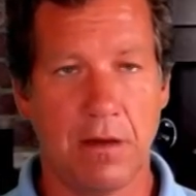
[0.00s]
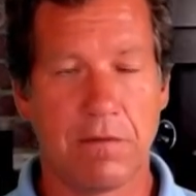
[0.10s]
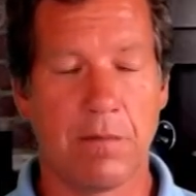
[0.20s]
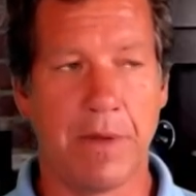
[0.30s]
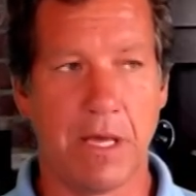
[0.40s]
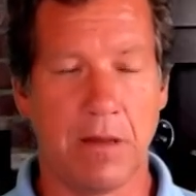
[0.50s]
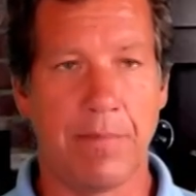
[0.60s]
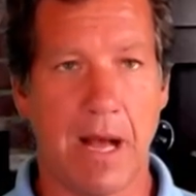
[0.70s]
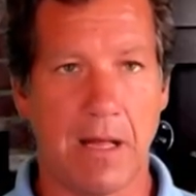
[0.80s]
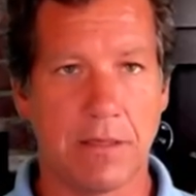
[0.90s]
from mail-in
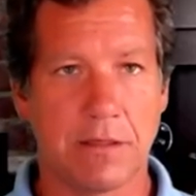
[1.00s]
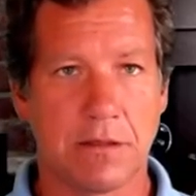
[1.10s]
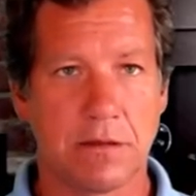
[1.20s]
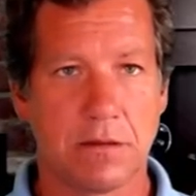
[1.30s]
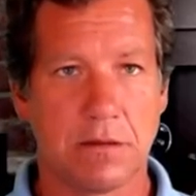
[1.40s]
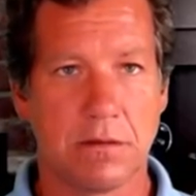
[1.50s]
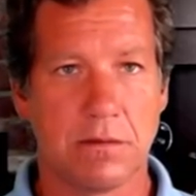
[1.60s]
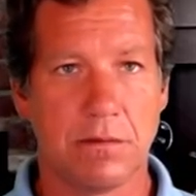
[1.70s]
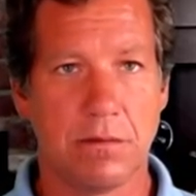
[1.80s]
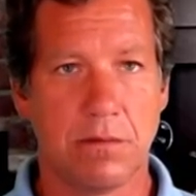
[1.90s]
ballots,
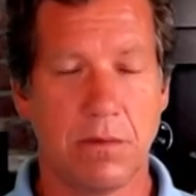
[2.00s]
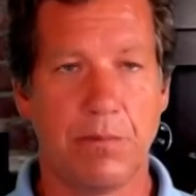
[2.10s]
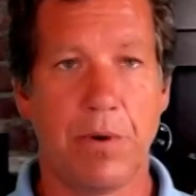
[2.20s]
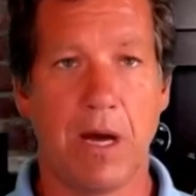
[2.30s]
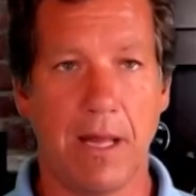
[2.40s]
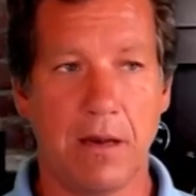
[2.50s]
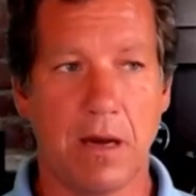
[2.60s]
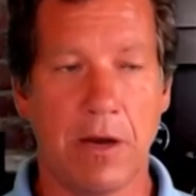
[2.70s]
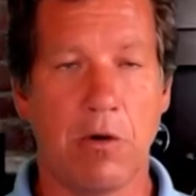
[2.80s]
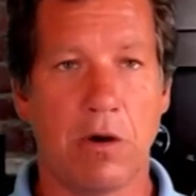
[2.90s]
but
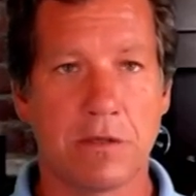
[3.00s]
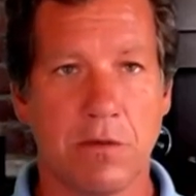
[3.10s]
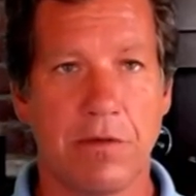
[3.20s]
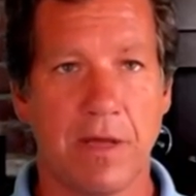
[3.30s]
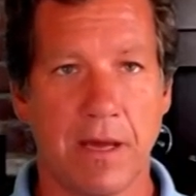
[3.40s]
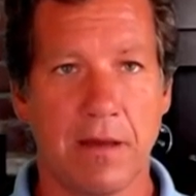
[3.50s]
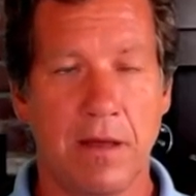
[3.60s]
I also think